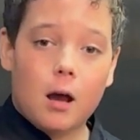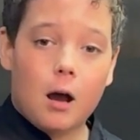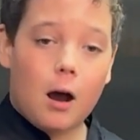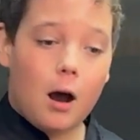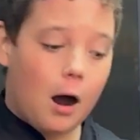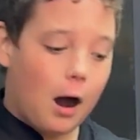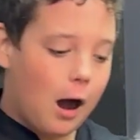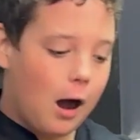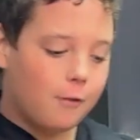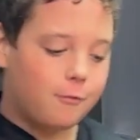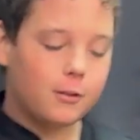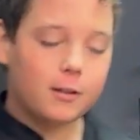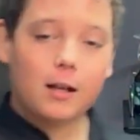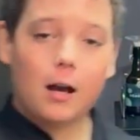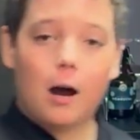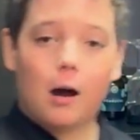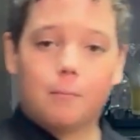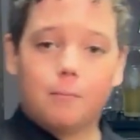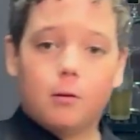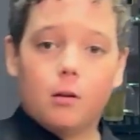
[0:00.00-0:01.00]
1/2
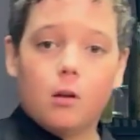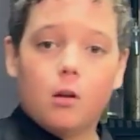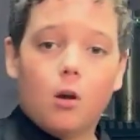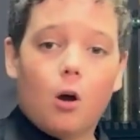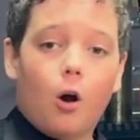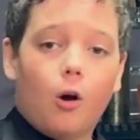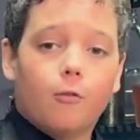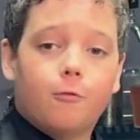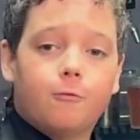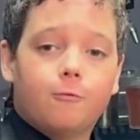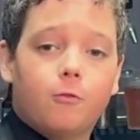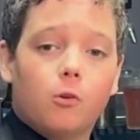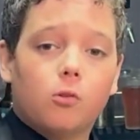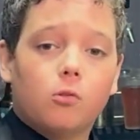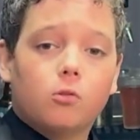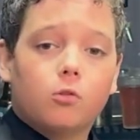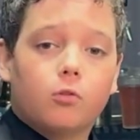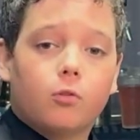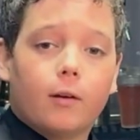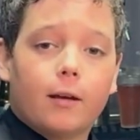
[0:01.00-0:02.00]
cup of full
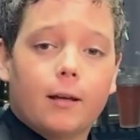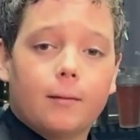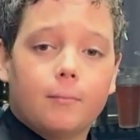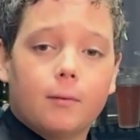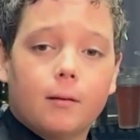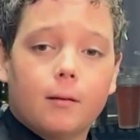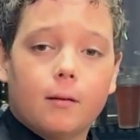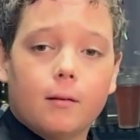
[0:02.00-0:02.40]
cream.